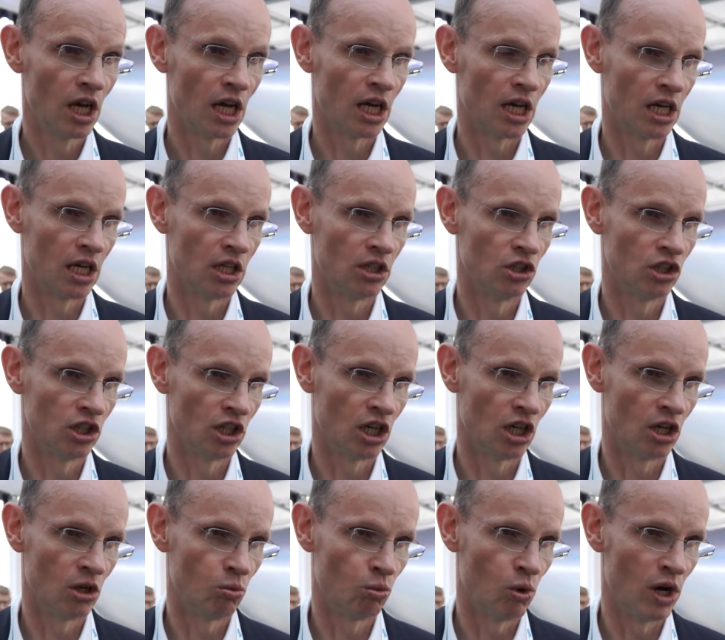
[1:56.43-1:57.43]
And
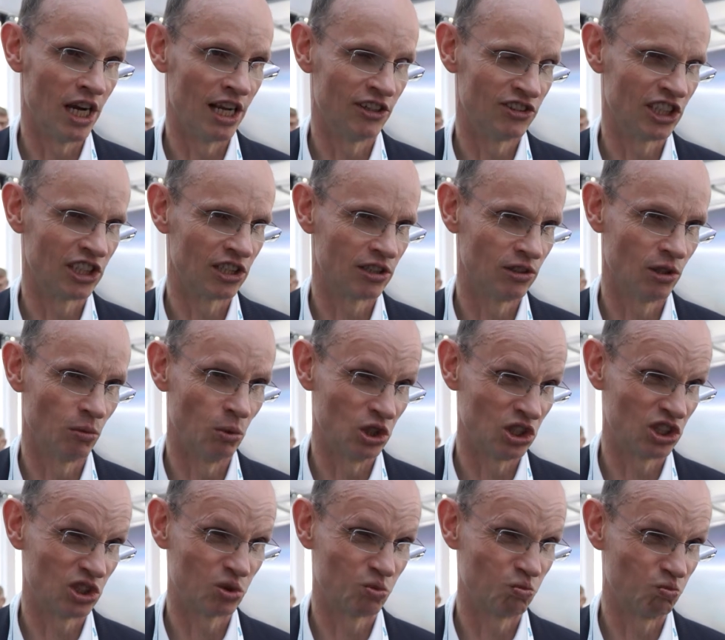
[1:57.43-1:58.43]
while I think there
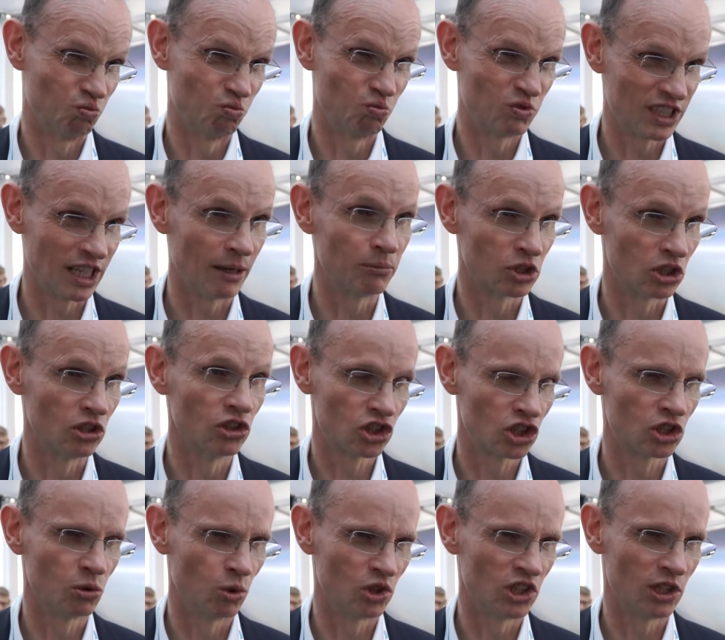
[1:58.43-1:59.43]
was substance
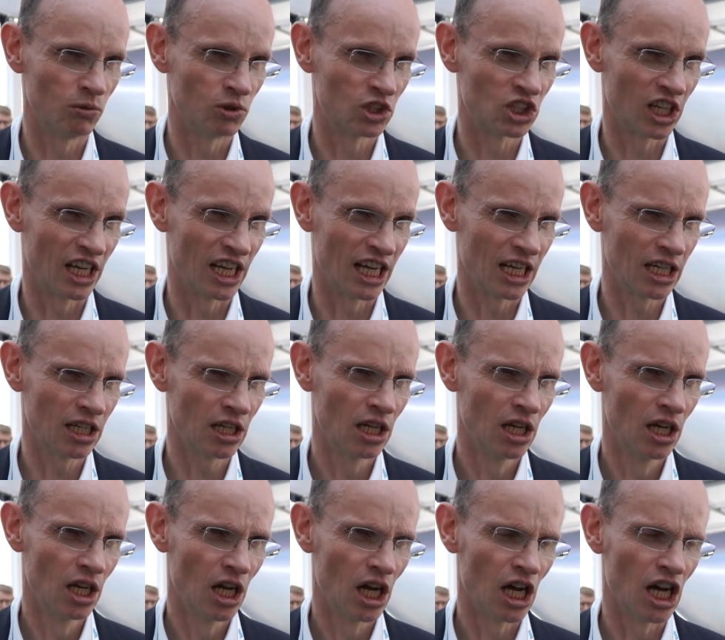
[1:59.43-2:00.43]
to what he was saying,
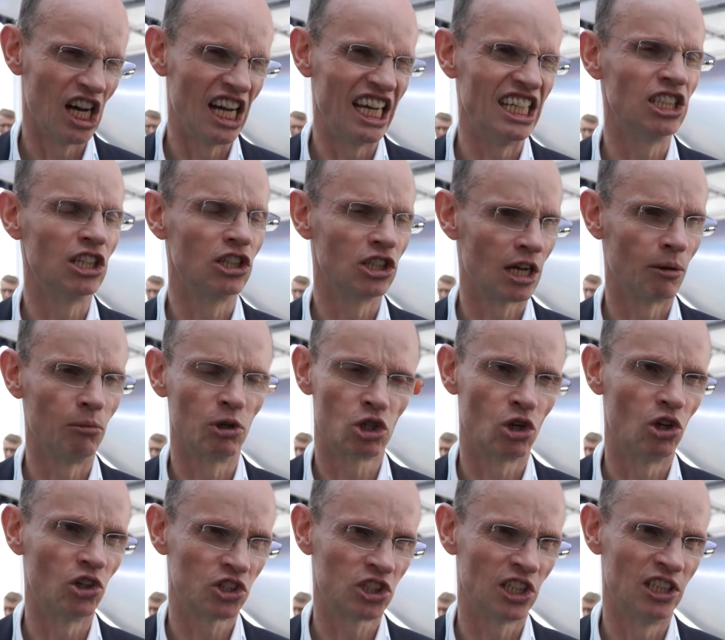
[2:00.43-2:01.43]
it didn't come
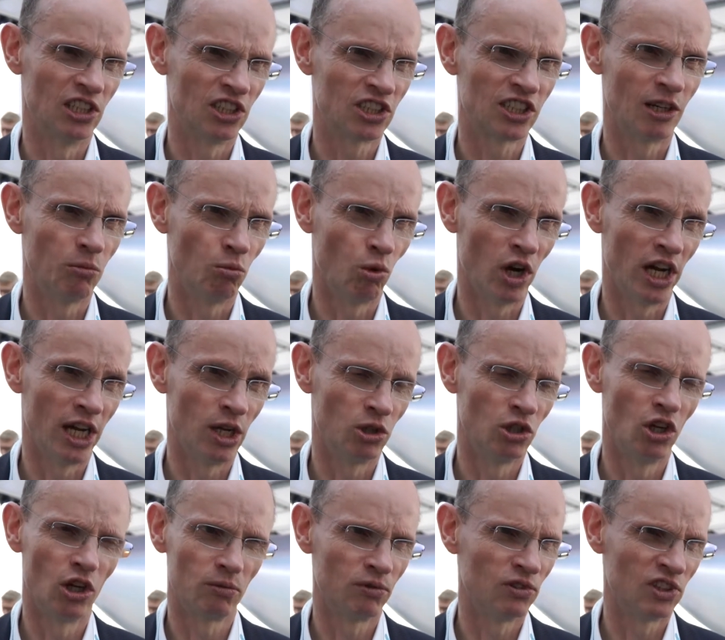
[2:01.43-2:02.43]
across in the same way,
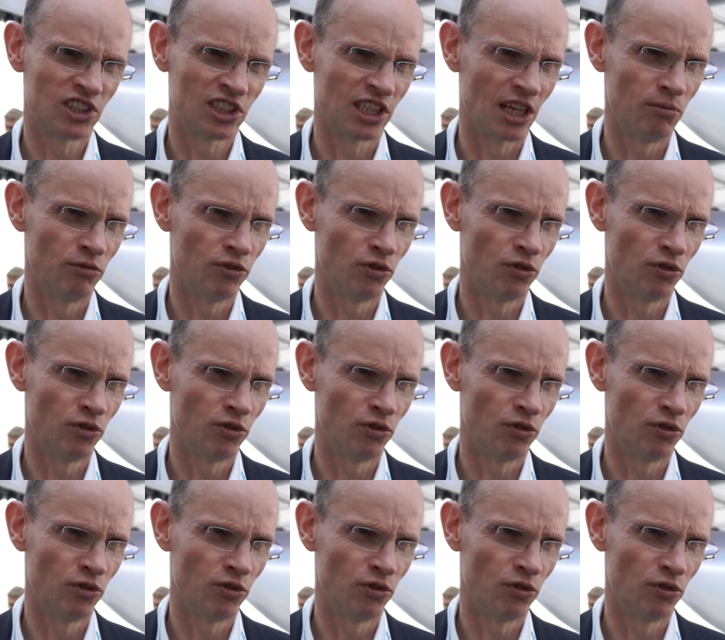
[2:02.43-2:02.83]
not with the same